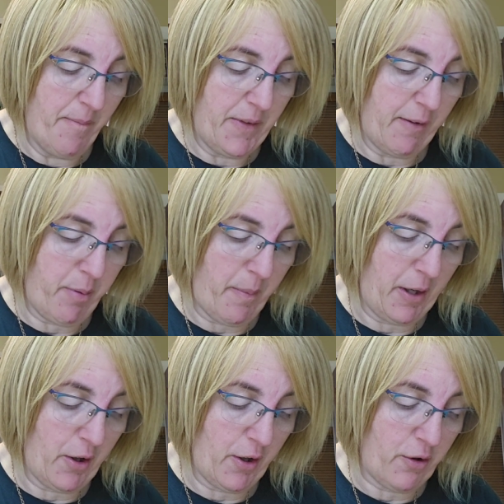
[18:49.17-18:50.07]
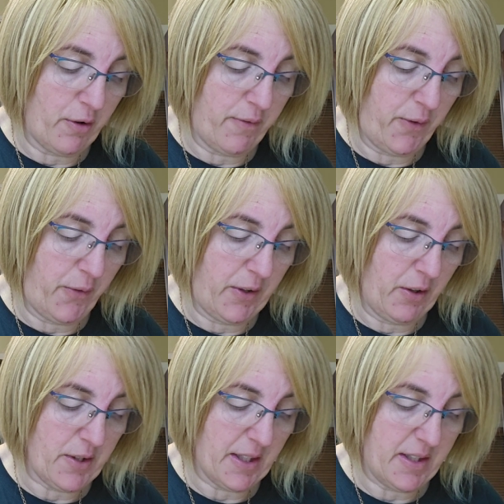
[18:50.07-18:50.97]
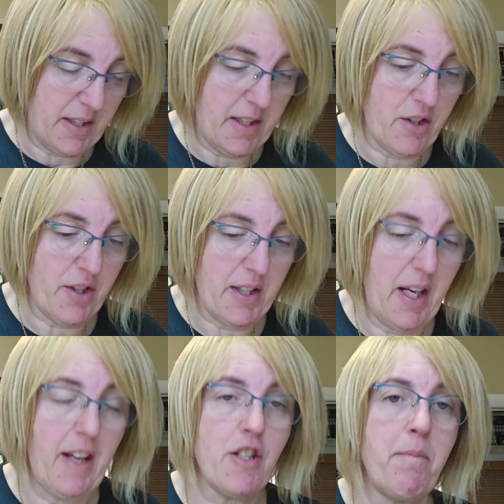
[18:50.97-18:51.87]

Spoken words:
They've probably got a good 50 or 60 stitches in each,